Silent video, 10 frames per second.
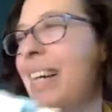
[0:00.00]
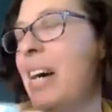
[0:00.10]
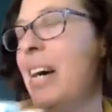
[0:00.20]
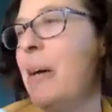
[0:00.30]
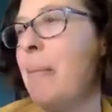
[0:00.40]

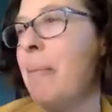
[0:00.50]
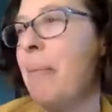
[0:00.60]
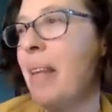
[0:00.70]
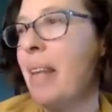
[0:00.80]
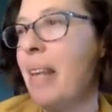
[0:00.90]

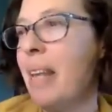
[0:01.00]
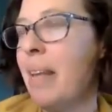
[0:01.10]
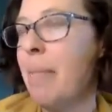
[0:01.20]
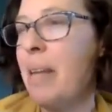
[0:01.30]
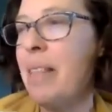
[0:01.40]

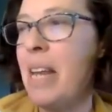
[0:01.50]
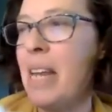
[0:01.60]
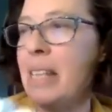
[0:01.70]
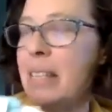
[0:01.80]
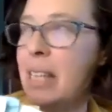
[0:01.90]
But then
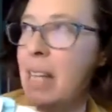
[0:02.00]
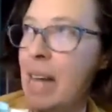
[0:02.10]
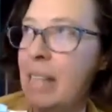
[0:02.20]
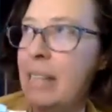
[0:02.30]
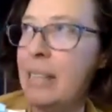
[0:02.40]
as the
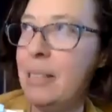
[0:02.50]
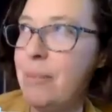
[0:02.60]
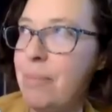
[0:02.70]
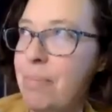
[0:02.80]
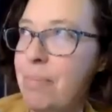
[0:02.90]
class
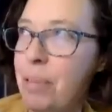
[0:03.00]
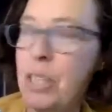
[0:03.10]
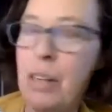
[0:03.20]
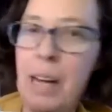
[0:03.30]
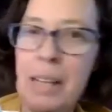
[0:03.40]

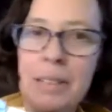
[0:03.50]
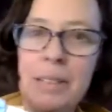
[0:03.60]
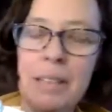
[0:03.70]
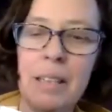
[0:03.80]
progressed,